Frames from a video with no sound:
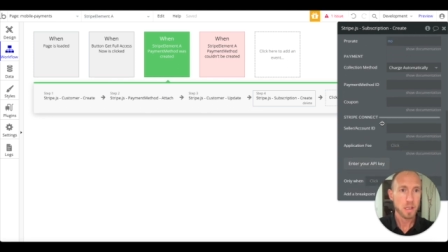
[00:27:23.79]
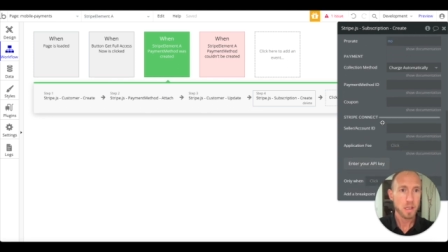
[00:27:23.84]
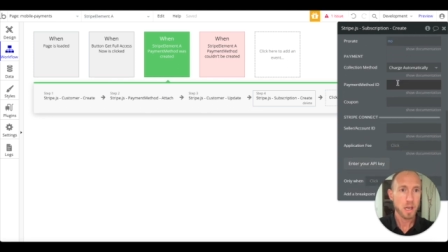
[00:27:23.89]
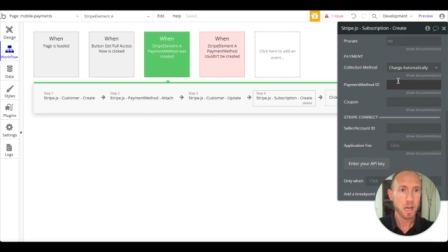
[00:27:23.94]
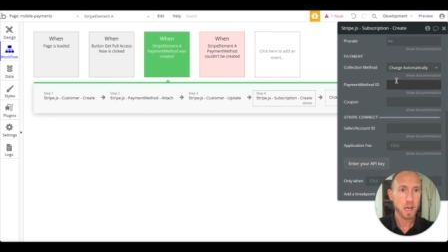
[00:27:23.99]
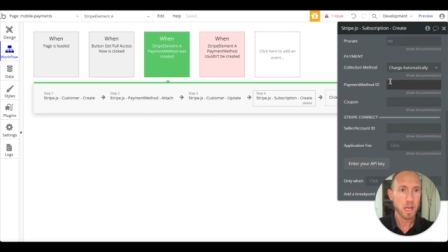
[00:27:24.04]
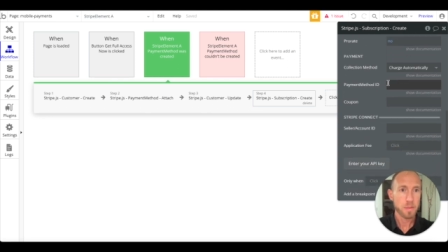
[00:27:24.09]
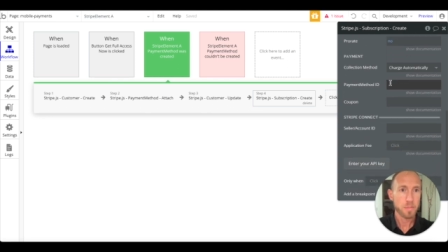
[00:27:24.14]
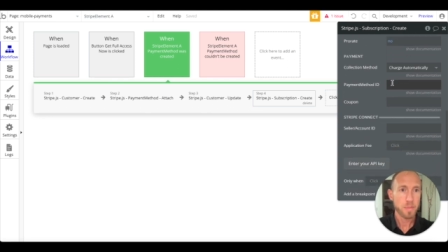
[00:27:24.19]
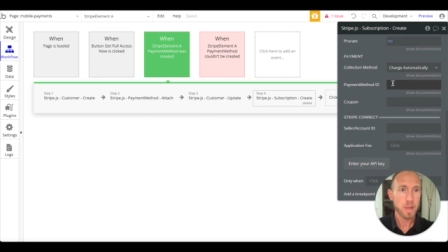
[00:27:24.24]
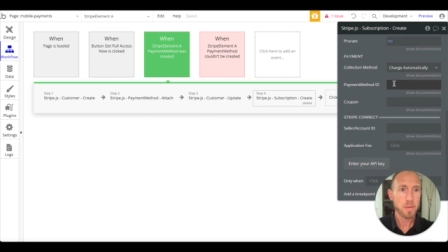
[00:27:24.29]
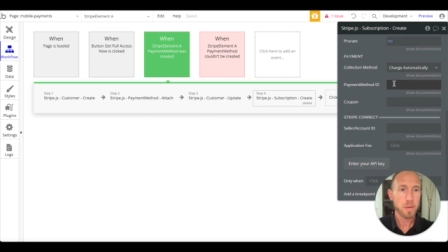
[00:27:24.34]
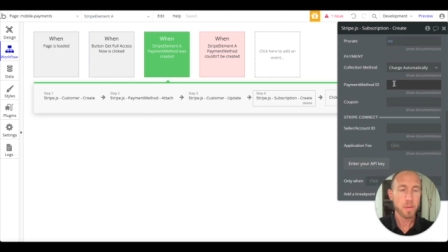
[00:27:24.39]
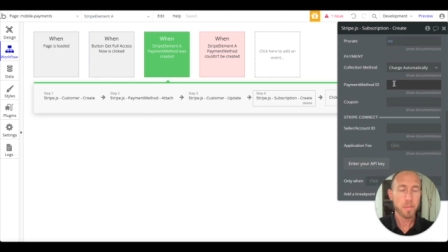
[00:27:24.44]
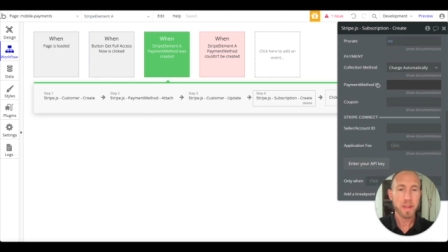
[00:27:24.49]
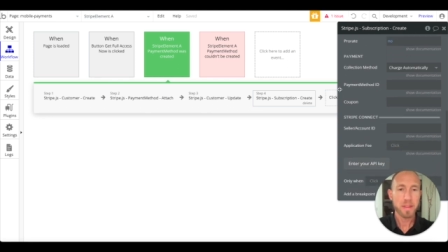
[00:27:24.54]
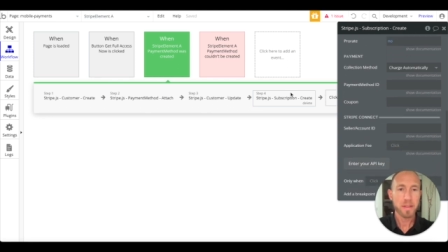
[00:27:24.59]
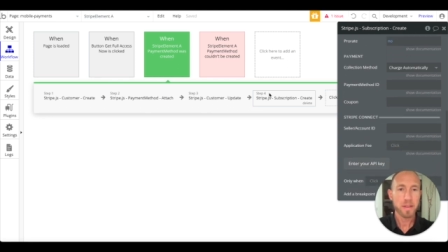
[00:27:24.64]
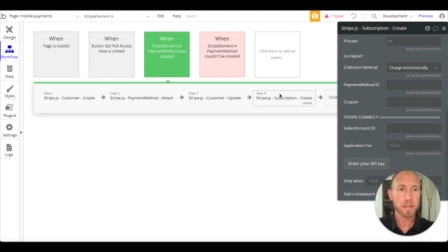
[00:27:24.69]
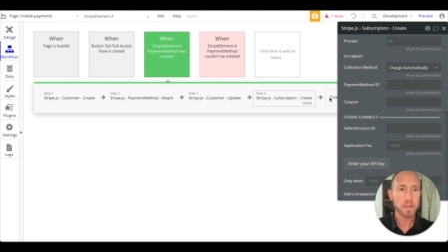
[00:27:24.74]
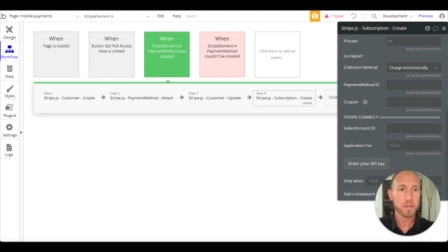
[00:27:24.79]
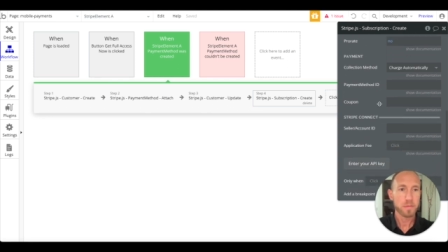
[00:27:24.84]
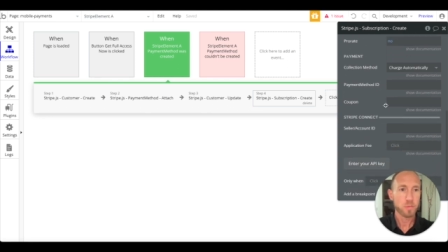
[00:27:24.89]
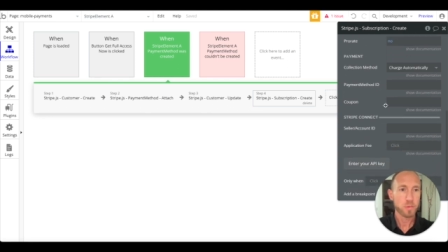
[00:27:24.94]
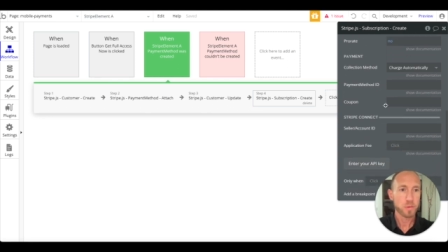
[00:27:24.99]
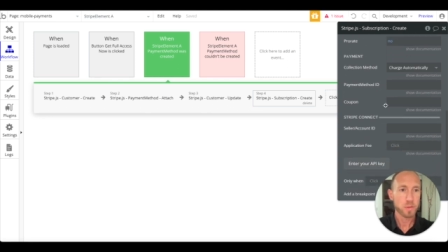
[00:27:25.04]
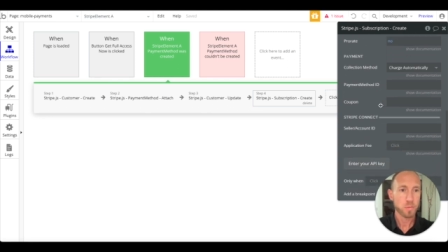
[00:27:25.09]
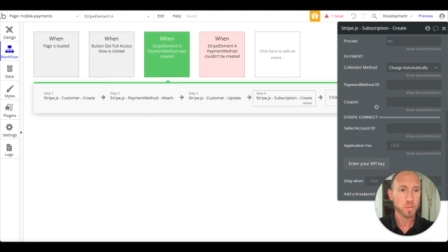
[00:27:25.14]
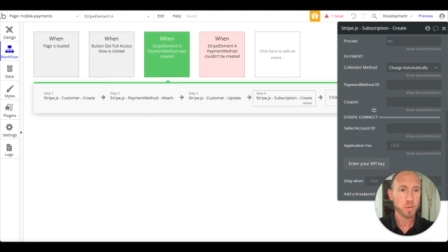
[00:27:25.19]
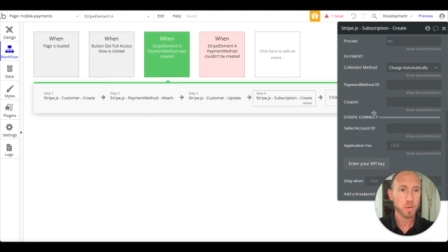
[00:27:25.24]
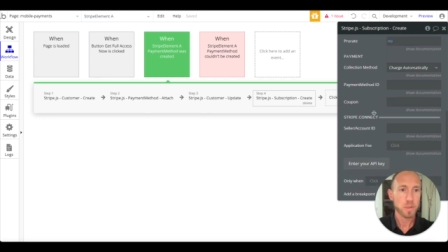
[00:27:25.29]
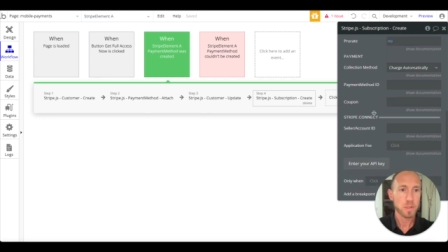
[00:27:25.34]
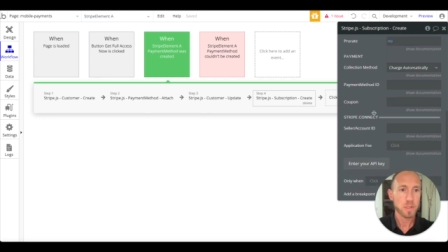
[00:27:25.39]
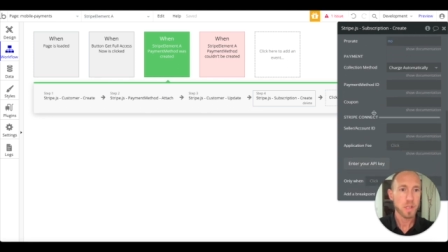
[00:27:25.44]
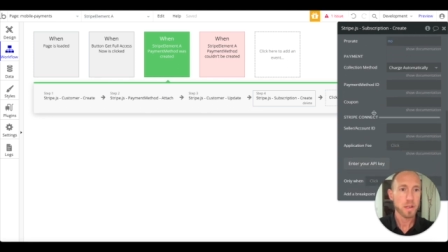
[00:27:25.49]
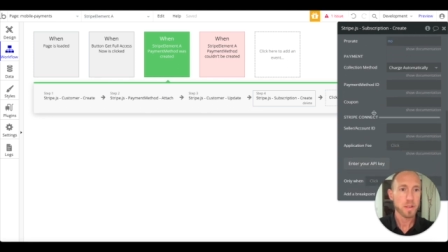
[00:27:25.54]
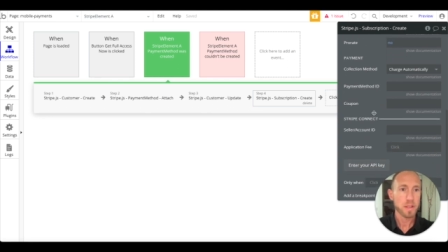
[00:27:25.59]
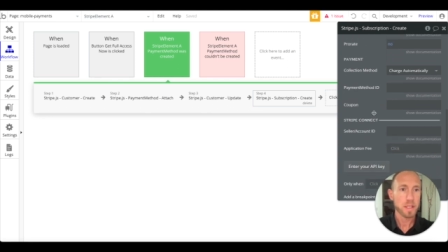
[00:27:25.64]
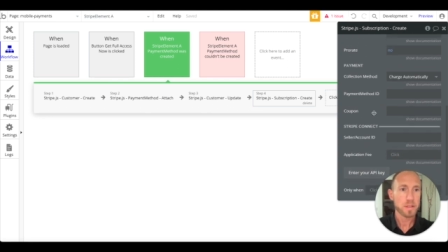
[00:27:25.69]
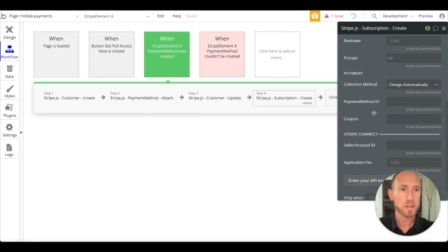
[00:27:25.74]
Uh, the payment method,
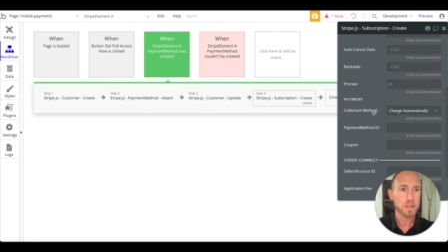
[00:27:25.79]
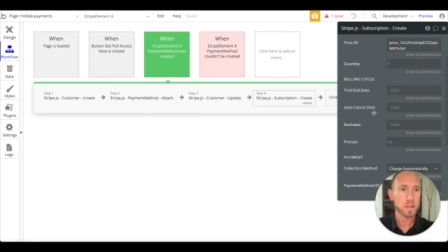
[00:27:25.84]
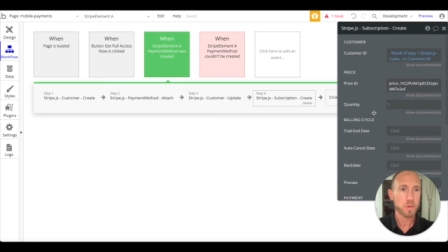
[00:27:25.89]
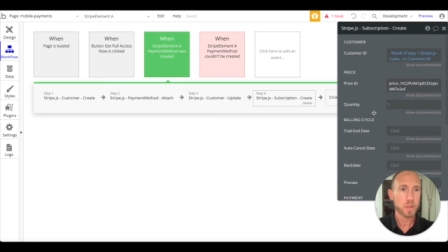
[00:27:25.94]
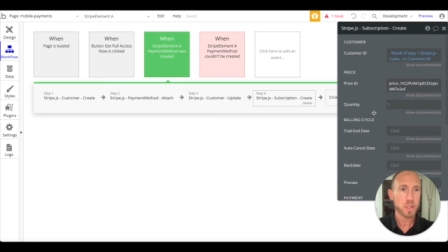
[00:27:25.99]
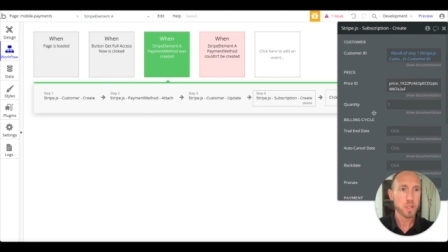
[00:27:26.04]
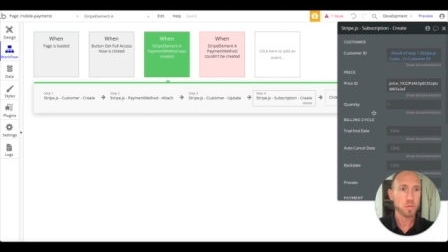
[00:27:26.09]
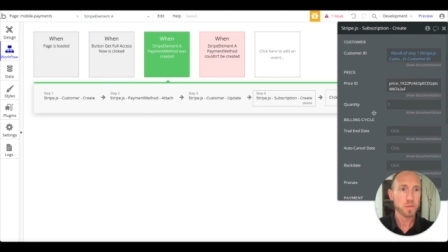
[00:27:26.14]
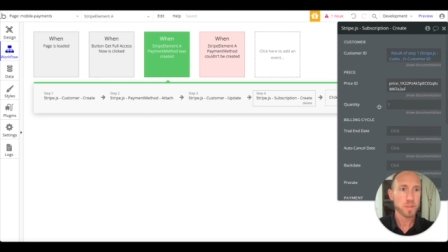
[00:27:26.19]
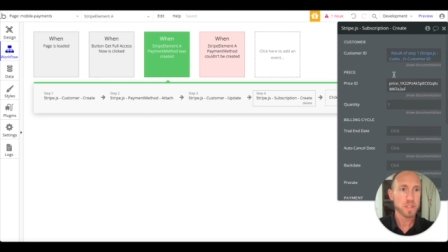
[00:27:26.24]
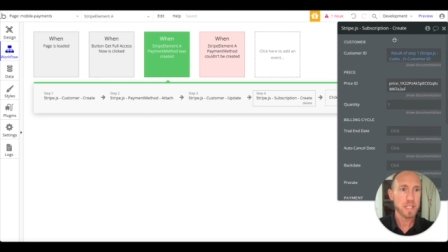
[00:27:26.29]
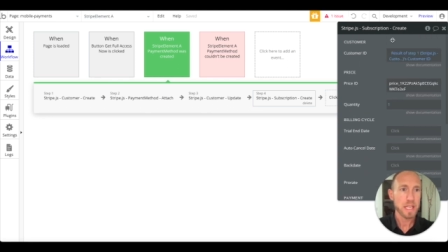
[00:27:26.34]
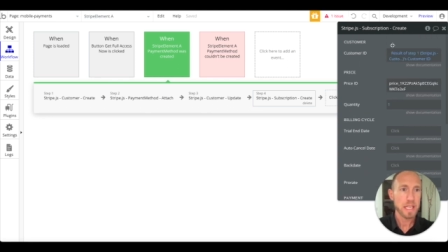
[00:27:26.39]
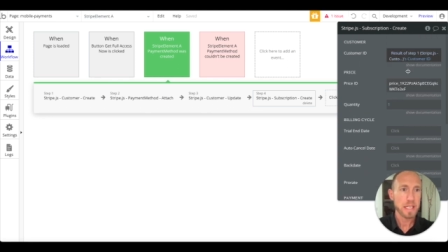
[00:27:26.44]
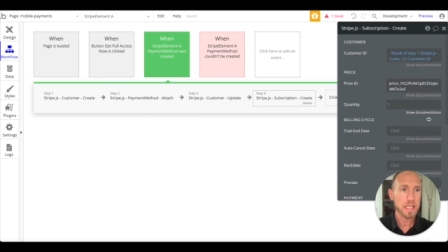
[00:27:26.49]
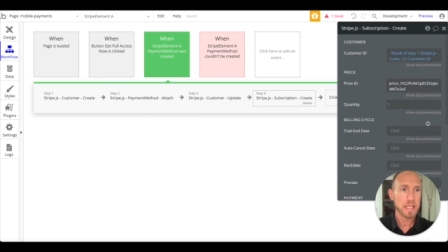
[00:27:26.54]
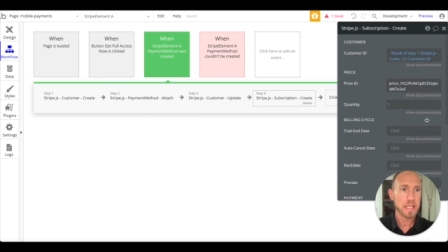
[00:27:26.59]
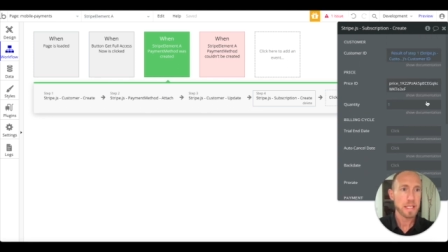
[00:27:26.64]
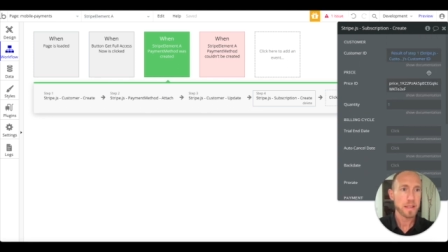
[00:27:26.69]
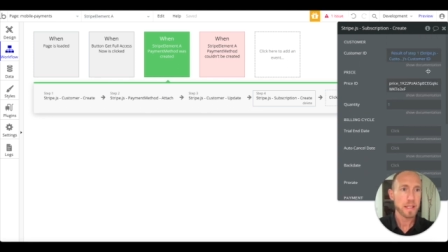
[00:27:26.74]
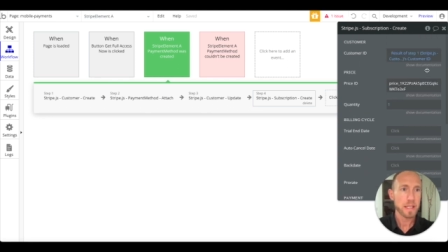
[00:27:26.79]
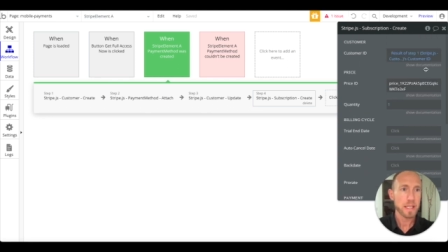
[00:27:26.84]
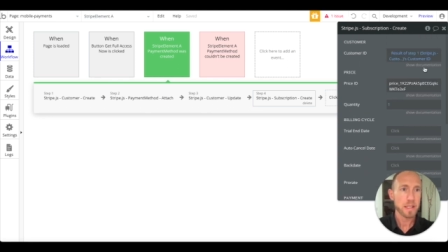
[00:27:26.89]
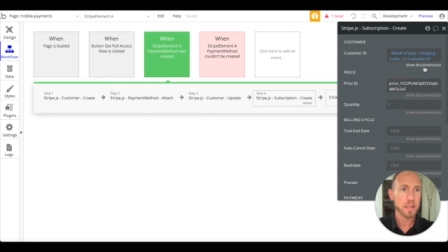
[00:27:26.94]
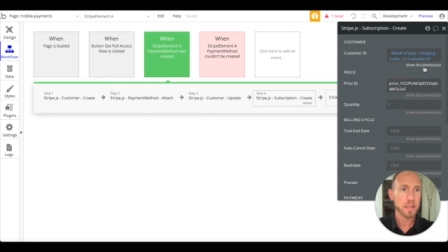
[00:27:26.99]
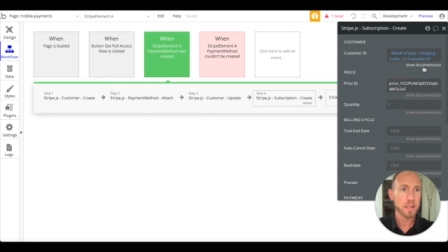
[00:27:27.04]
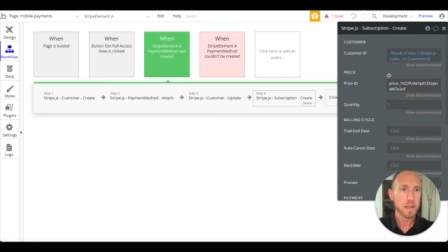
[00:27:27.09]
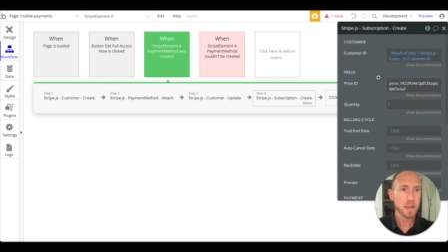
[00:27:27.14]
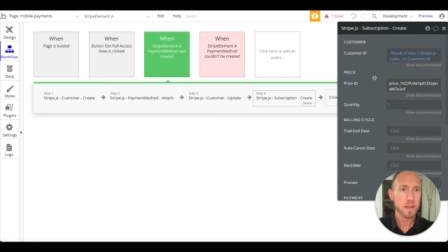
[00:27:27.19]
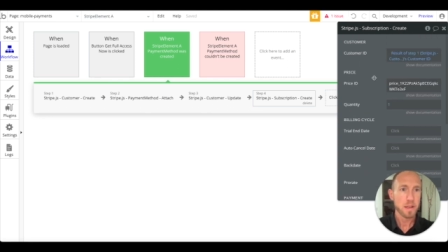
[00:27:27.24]
none of this, if we don't send anything,